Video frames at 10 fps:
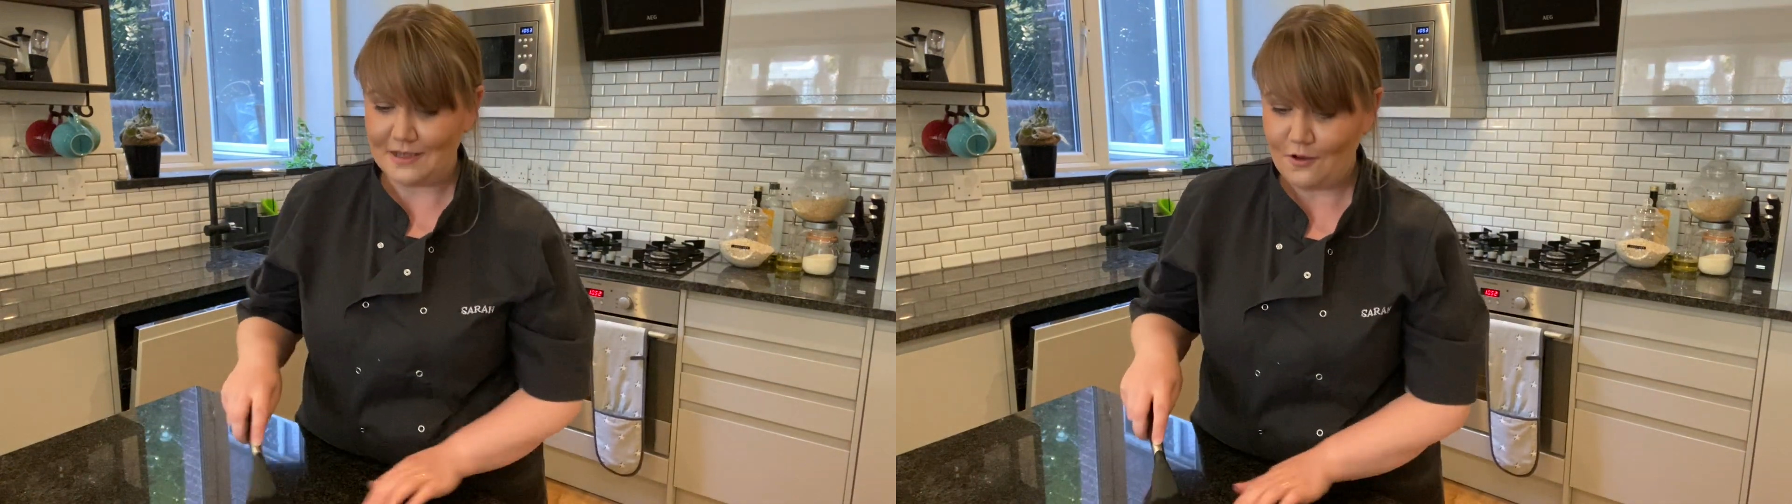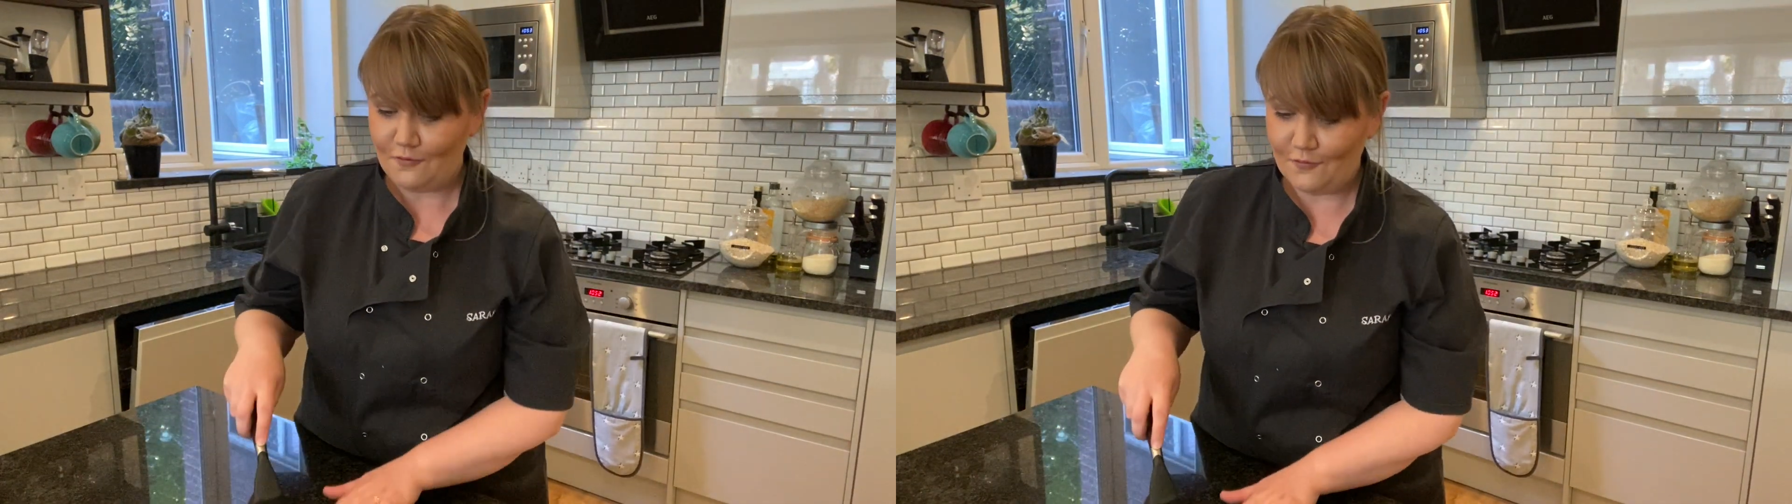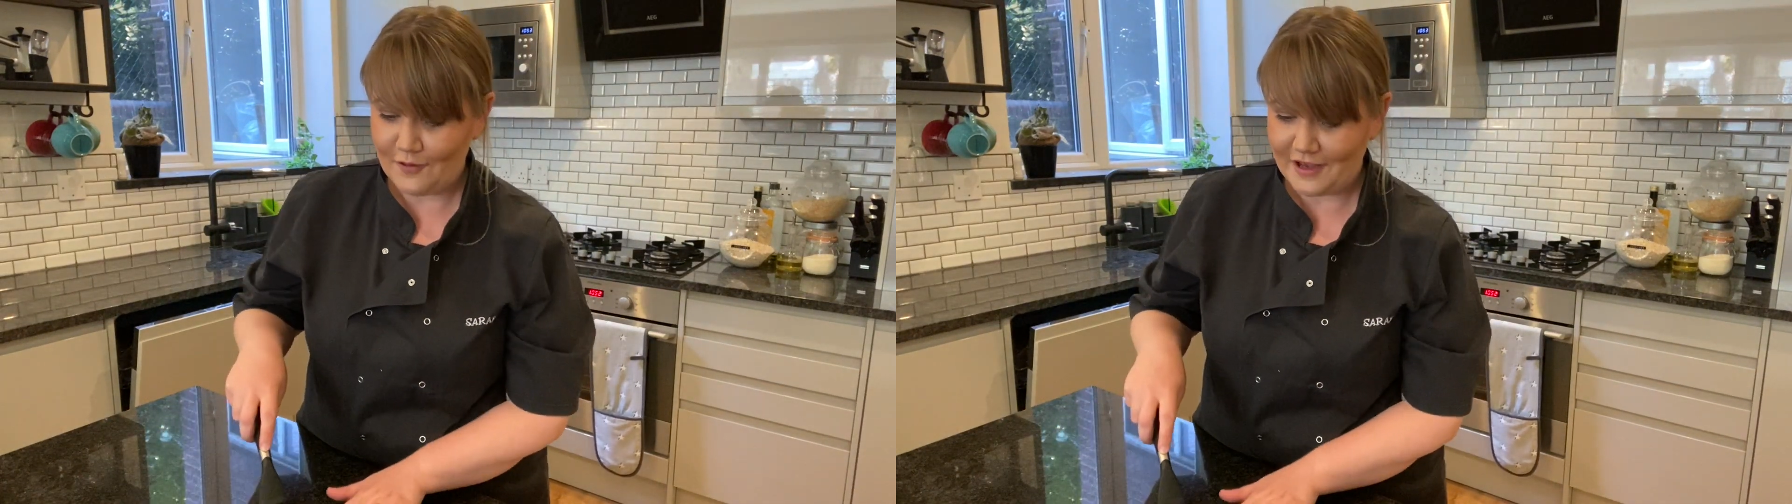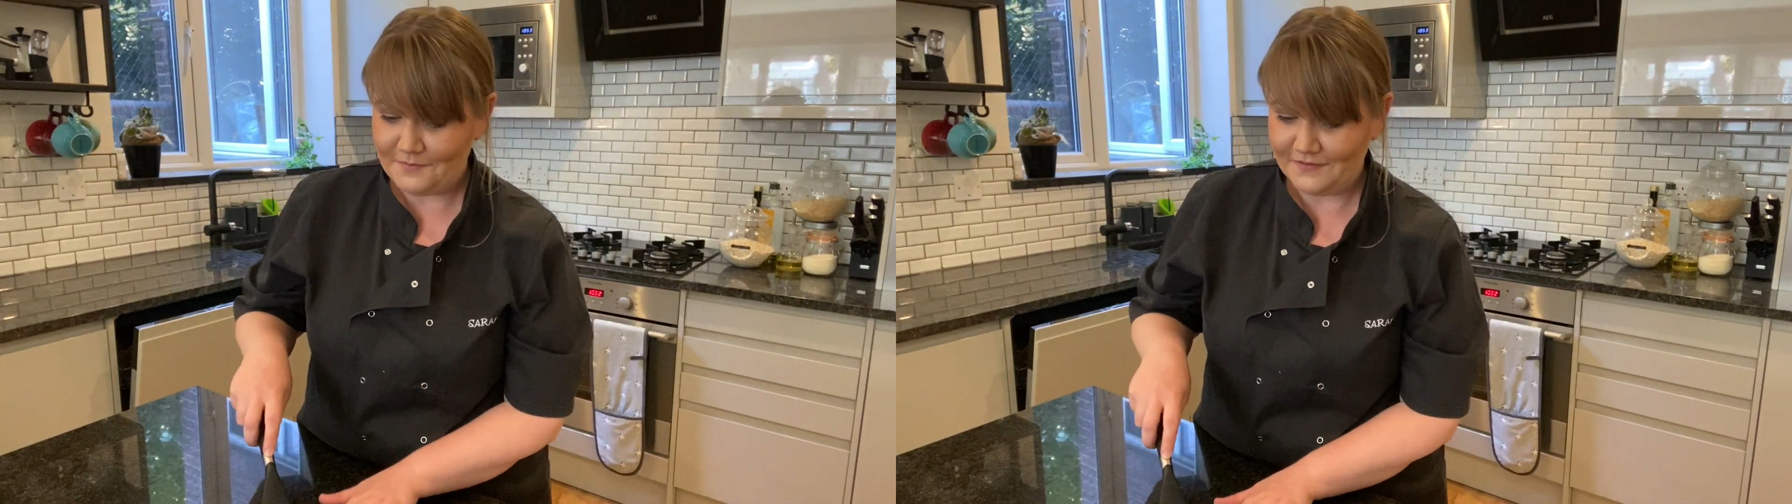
for a couple of